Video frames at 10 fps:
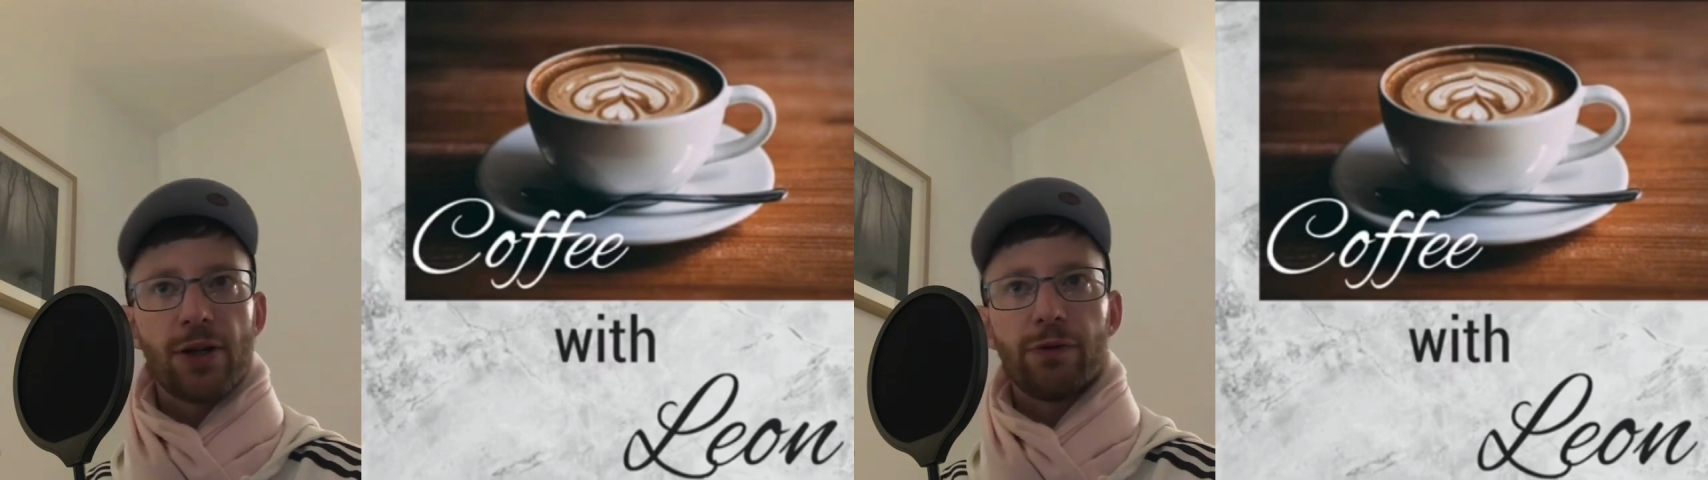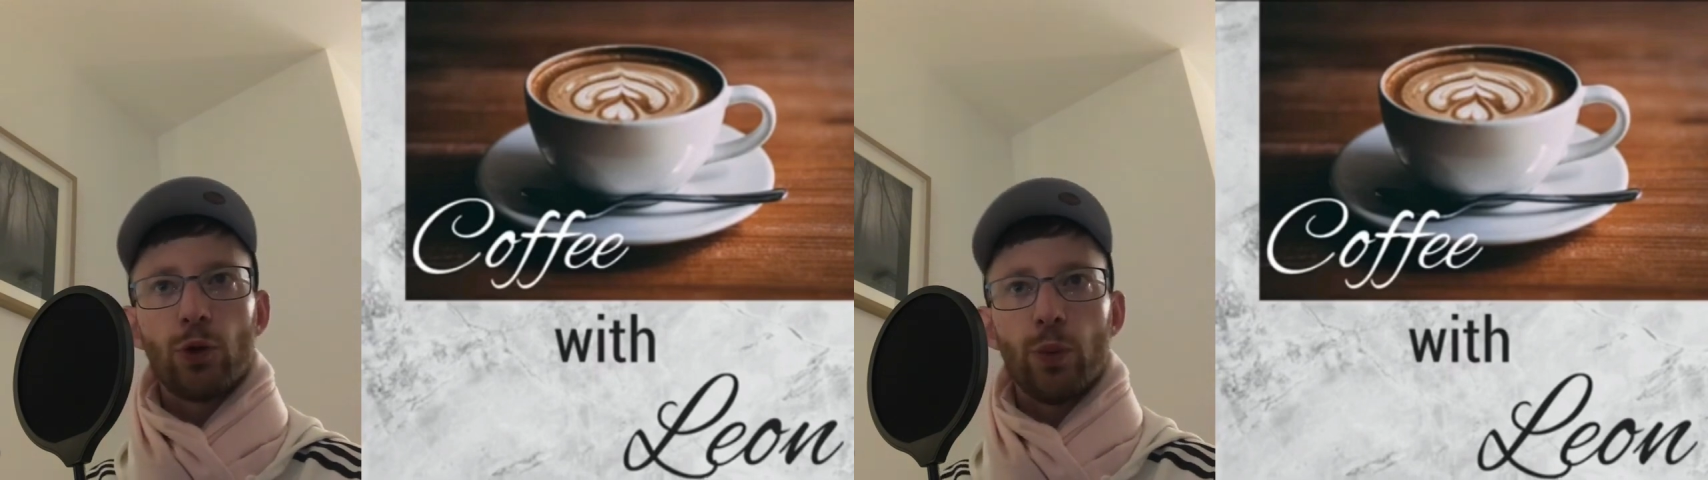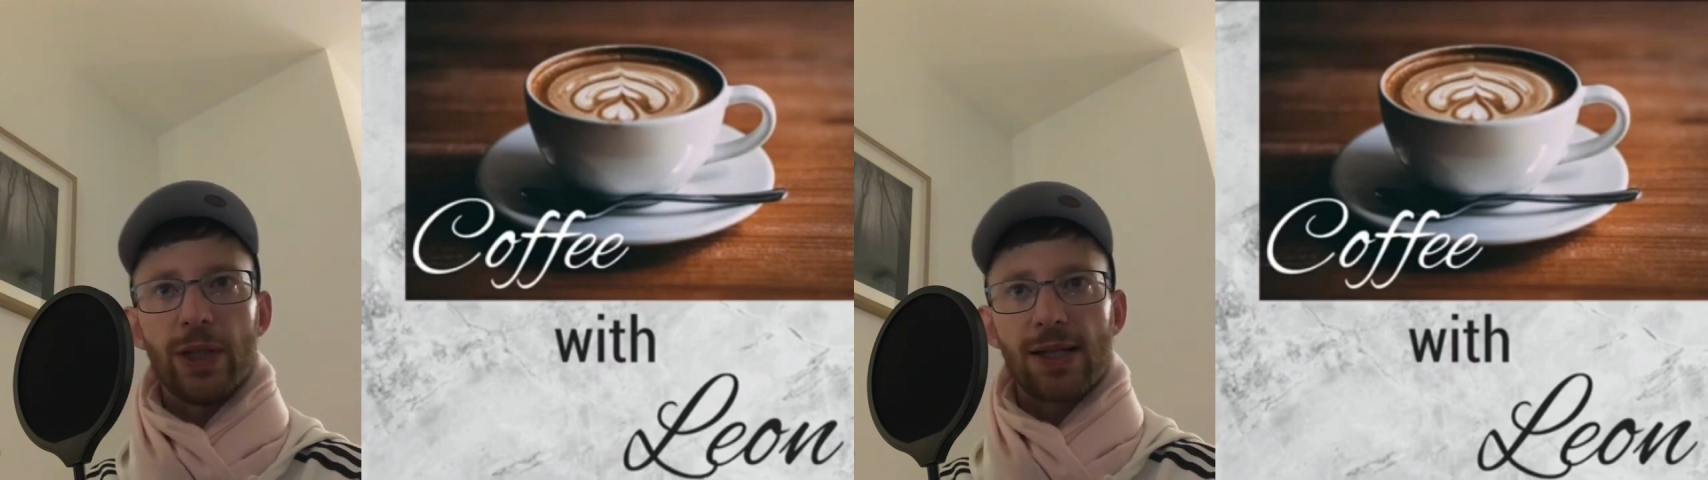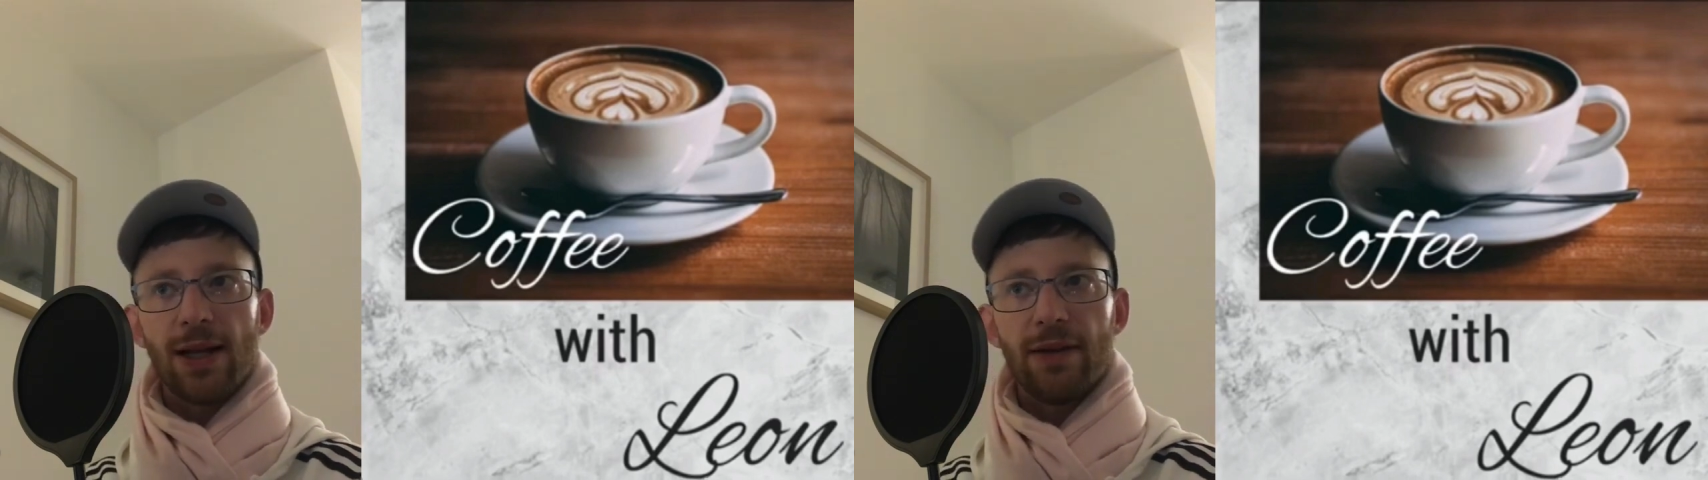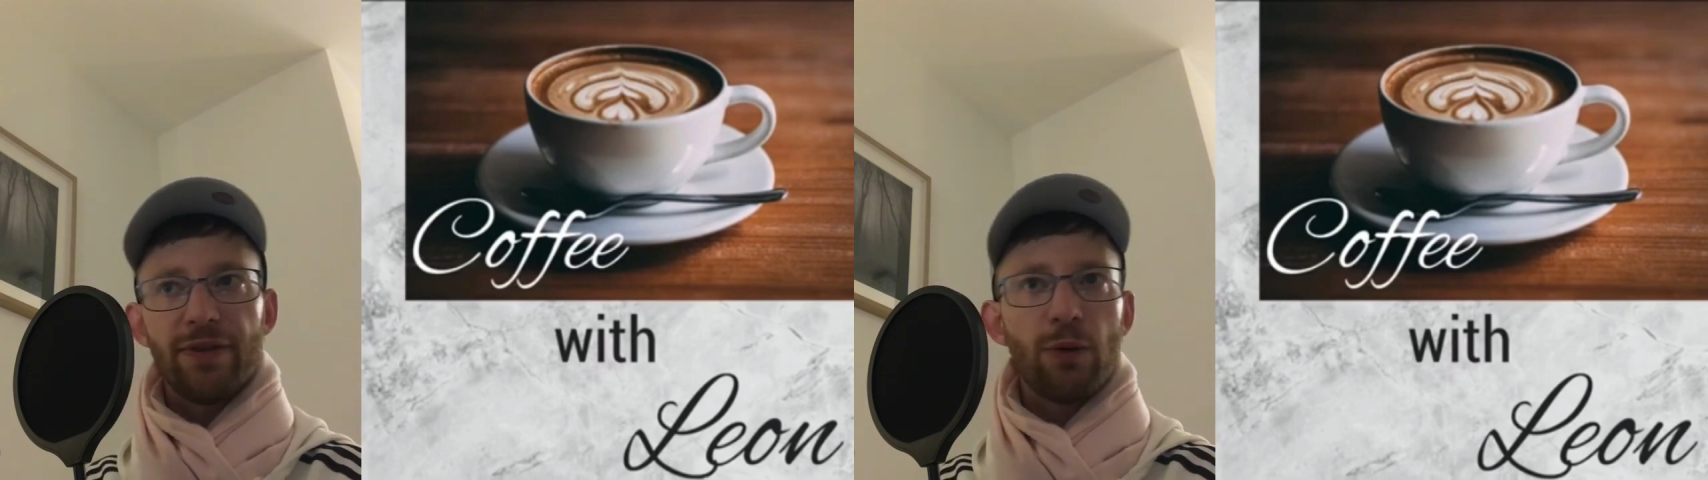of Kubislav.